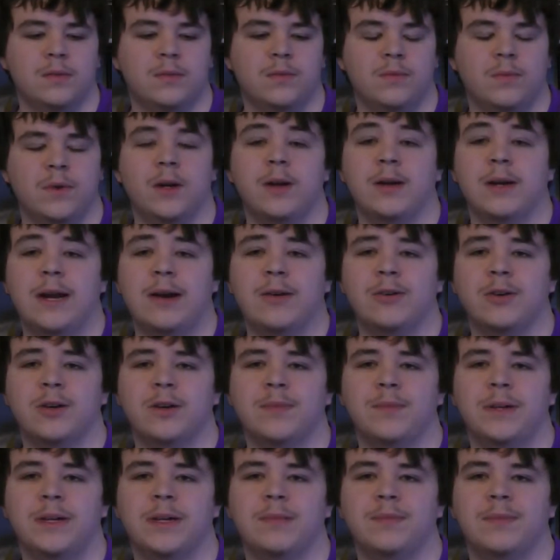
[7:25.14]
We are now going to
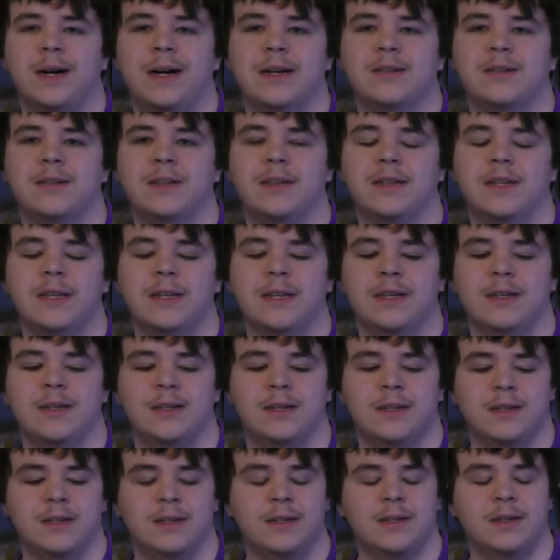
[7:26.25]
be unboxing
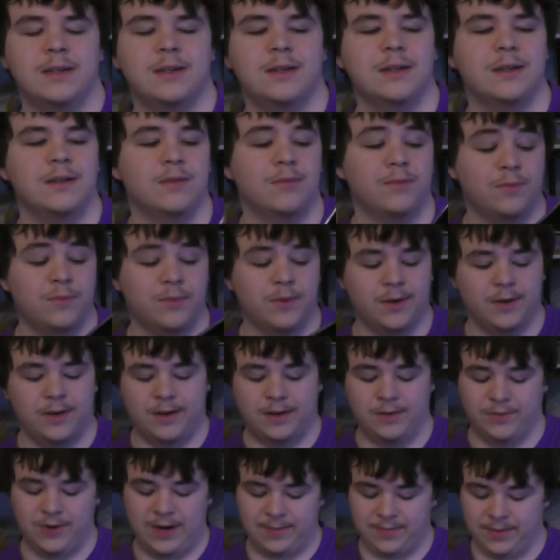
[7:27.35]

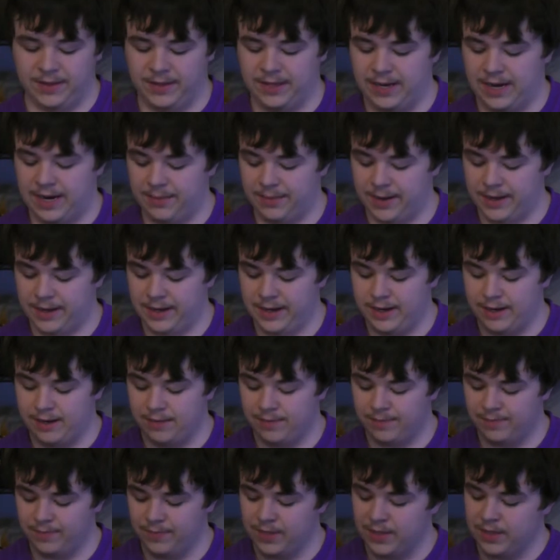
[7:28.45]
unwrapping the iPad Air.
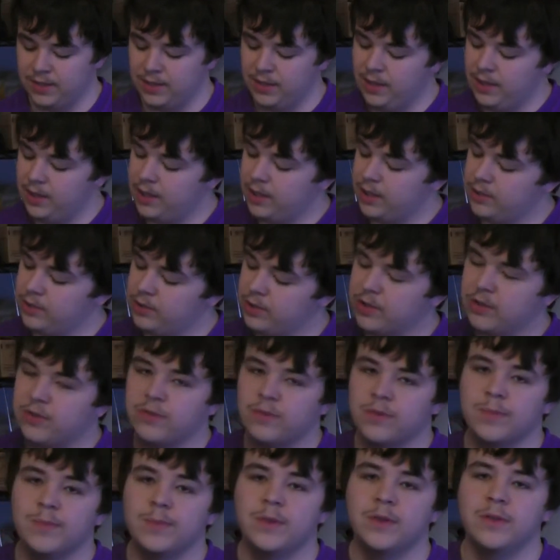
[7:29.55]
You just
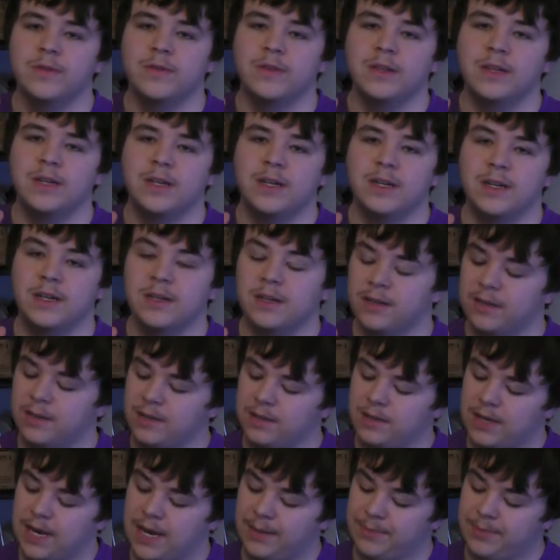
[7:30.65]
remove the
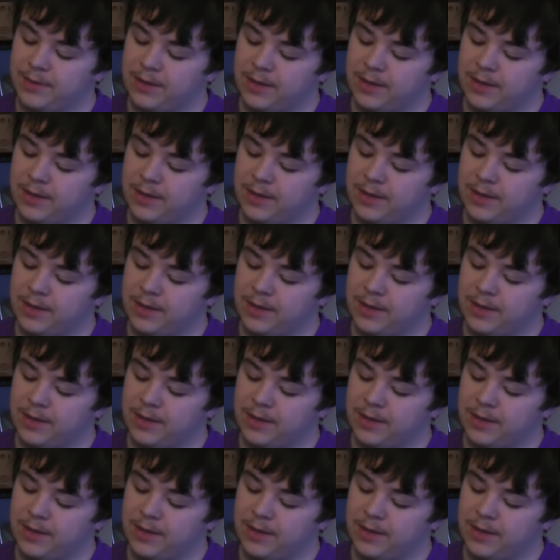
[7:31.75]
tabs